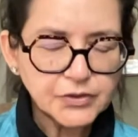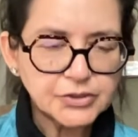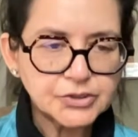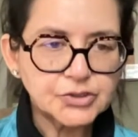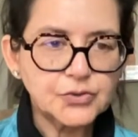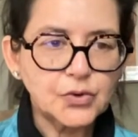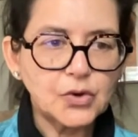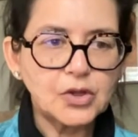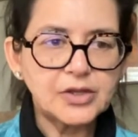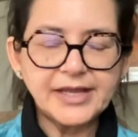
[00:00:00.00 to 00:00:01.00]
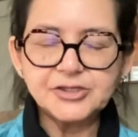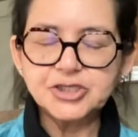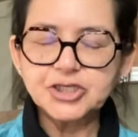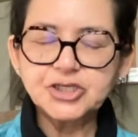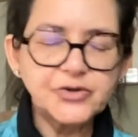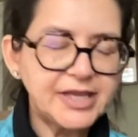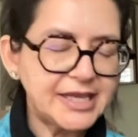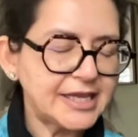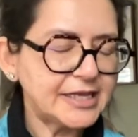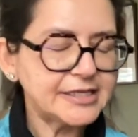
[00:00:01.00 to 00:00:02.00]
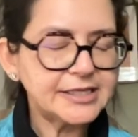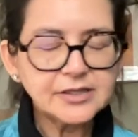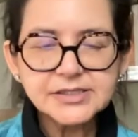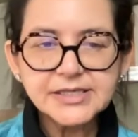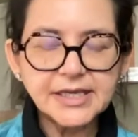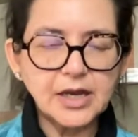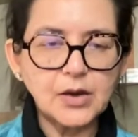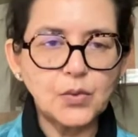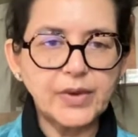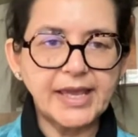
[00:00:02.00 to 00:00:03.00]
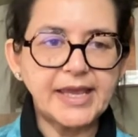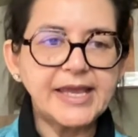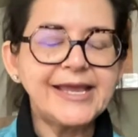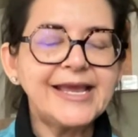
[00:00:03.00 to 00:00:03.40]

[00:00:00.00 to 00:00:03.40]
control and shoulding and guilting our way,